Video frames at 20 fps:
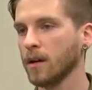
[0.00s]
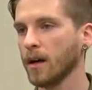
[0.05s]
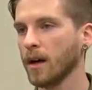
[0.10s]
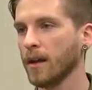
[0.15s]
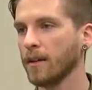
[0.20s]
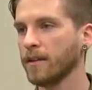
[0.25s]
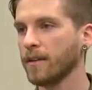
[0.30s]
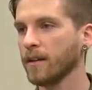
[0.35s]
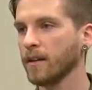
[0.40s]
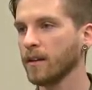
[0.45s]

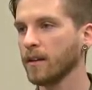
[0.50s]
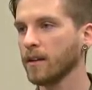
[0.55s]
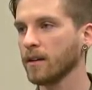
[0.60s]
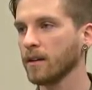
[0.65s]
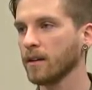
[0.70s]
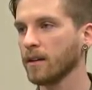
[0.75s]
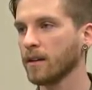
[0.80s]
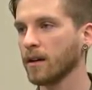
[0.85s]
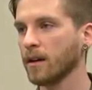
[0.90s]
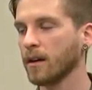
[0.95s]
I
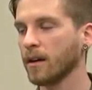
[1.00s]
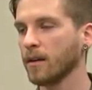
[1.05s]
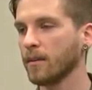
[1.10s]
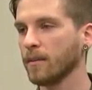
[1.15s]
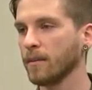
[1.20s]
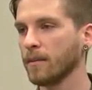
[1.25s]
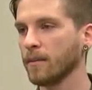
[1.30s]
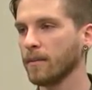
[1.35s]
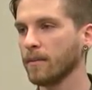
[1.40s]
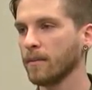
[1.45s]
think
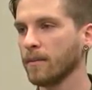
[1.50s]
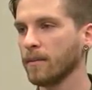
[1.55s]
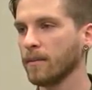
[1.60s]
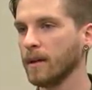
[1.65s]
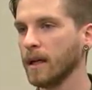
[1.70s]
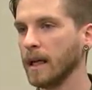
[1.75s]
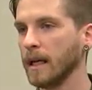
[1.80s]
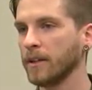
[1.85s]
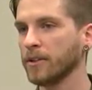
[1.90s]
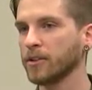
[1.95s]
um,
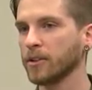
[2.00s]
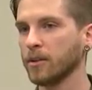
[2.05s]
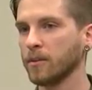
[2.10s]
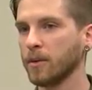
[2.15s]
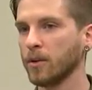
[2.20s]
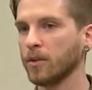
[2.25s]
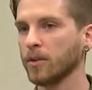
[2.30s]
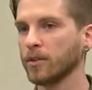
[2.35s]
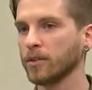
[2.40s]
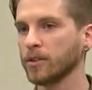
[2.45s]
Angela
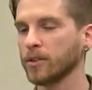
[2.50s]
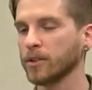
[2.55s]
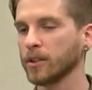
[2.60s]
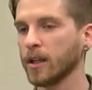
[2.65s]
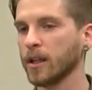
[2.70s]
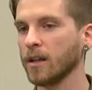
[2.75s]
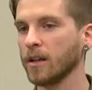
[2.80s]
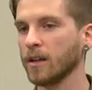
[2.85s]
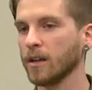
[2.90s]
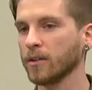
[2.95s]
Moeller's
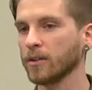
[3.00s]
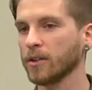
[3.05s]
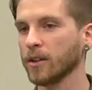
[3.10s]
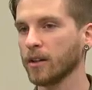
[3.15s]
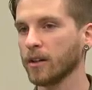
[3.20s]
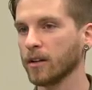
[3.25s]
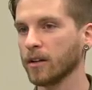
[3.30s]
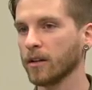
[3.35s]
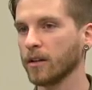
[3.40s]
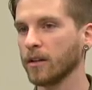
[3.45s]
son. I was
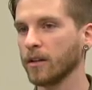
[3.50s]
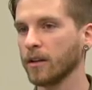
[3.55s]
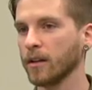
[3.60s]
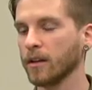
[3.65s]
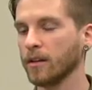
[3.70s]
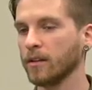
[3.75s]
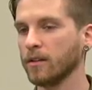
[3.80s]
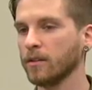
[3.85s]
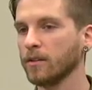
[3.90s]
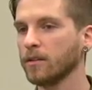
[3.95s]
talking to her.
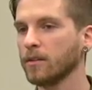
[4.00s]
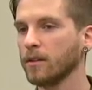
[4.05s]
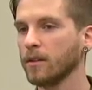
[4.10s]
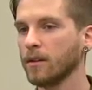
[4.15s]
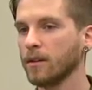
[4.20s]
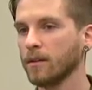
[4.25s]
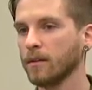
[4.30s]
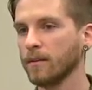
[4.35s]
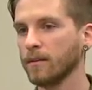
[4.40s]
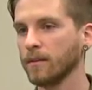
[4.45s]
He'll
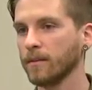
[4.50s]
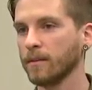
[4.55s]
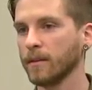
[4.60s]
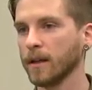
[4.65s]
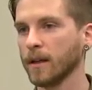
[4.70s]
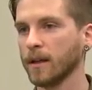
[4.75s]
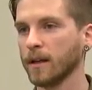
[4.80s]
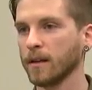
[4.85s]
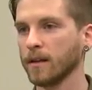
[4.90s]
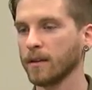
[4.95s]

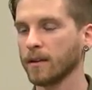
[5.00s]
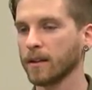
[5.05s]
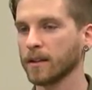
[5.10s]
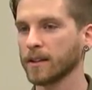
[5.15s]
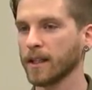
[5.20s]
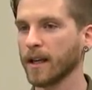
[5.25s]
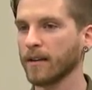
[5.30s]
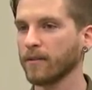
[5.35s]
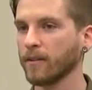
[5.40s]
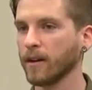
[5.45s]

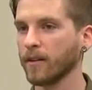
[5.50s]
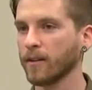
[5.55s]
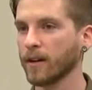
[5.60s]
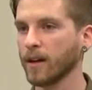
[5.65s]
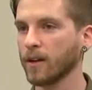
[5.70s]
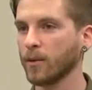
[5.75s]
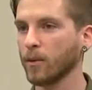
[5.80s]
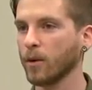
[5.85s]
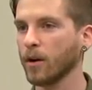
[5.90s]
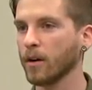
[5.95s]
because uh, I have I've
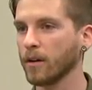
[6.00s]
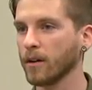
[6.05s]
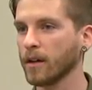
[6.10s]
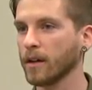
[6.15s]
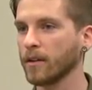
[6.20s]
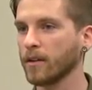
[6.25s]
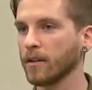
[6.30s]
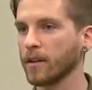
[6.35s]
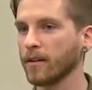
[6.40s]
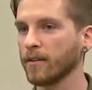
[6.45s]
got a water
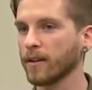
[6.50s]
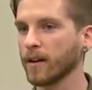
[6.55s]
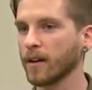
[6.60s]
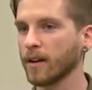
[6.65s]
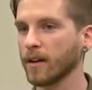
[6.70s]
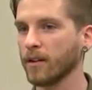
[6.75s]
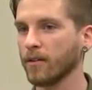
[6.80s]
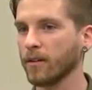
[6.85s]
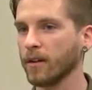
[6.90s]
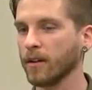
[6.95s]
heater that I've got
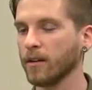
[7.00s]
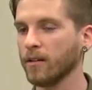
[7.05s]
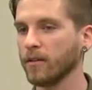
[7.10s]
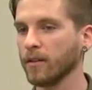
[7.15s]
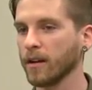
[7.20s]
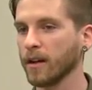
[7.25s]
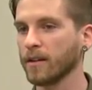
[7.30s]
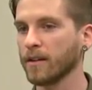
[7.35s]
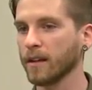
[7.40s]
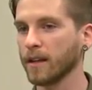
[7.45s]
to get rid of,
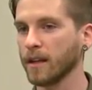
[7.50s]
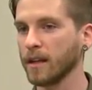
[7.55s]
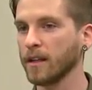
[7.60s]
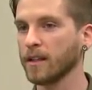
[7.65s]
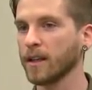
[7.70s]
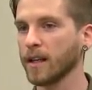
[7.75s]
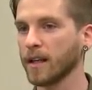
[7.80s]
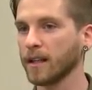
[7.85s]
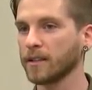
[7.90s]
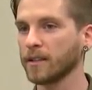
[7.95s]
and I think he
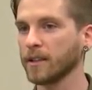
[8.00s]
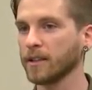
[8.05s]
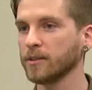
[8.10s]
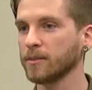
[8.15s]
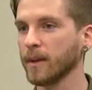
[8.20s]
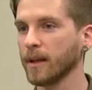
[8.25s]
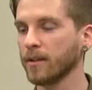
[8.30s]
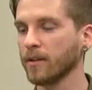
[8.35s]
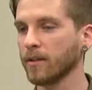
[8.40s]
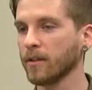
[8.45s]
takes his
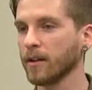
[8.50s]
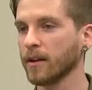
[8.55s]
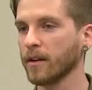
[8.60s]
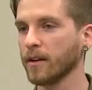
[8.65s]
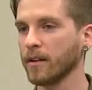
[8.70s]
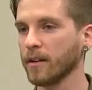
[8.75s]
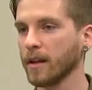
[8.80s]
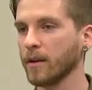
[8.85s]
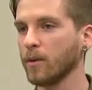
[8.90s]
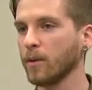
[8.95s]
metal
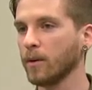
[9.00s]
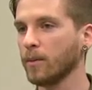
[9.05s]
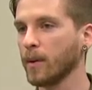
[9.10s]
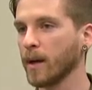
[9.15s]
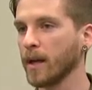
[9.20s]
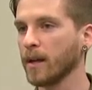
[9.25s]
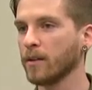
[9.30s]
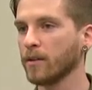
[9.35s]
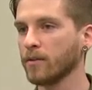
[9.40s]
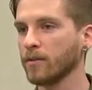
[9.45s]
there, and they will
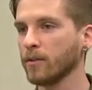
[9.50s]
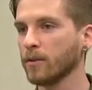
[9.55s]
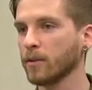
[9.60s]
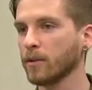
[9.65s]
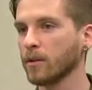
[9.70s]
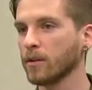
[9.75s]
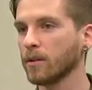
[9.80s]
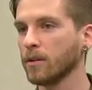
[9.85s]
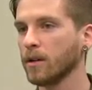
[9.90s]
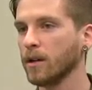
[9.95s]
pay you
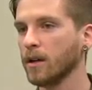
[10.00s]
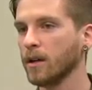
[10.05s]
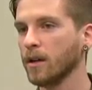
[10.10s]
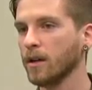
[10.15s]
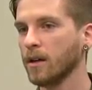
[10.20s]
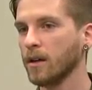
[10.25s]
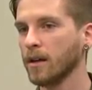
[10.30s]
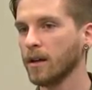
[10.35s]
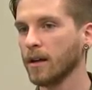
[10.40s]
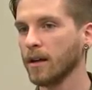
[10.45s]
for
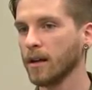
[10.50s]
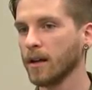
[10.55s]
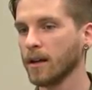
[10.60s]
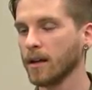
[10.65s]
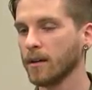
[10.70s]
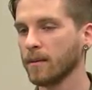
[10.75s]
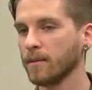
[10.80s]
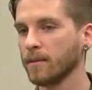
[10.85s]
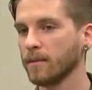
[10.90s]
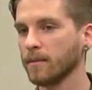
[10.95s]

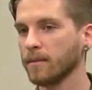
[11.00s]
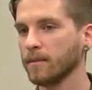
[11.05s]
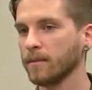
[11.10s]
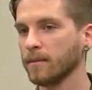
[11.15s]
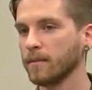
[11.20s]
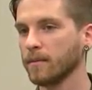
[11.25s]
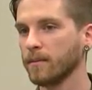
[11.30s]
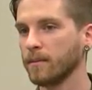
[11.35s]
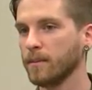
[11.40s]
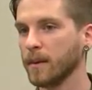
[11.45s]
um,
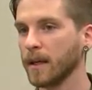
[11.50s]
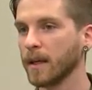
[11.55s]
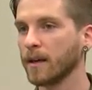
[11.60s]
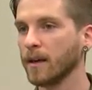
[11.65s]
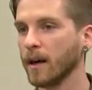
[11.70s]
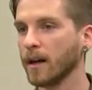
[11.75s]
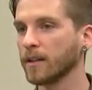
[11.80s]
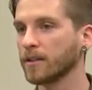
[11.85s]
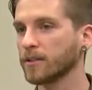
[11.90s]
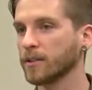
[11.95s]
big
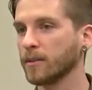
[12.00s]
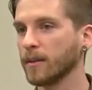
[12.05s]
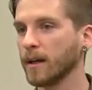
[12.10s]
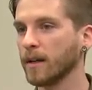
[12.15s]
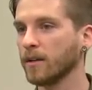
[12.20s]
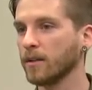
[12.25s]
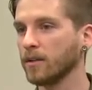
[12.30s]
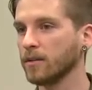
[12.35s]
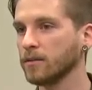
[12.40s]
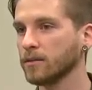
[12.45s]
hunks of
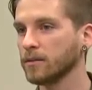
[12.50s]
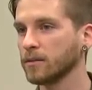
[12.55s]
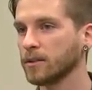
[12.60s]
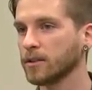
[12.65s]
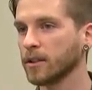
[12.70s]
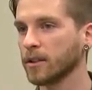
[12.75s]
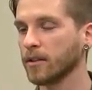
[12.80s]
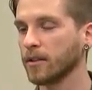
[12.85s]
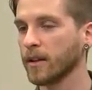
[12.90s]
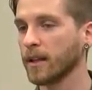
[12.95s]
metal.
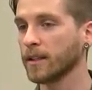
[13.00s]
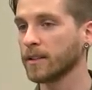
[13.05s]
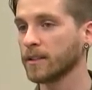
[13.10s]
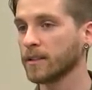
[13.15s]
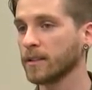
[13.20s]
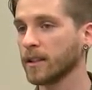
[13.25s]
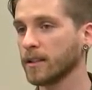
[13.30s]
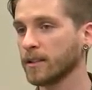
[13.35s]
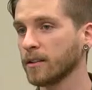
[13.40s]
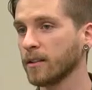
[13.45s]
So
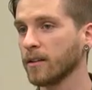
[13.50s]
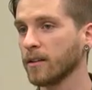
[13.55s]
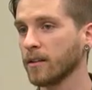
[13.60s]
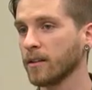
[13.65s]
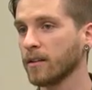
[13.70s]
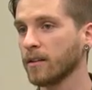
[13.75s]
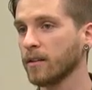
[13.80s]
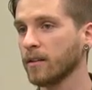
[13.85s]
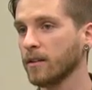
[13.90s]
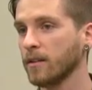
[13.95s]
that's that's another
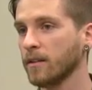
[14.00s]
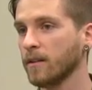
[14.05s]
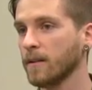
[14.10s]
good.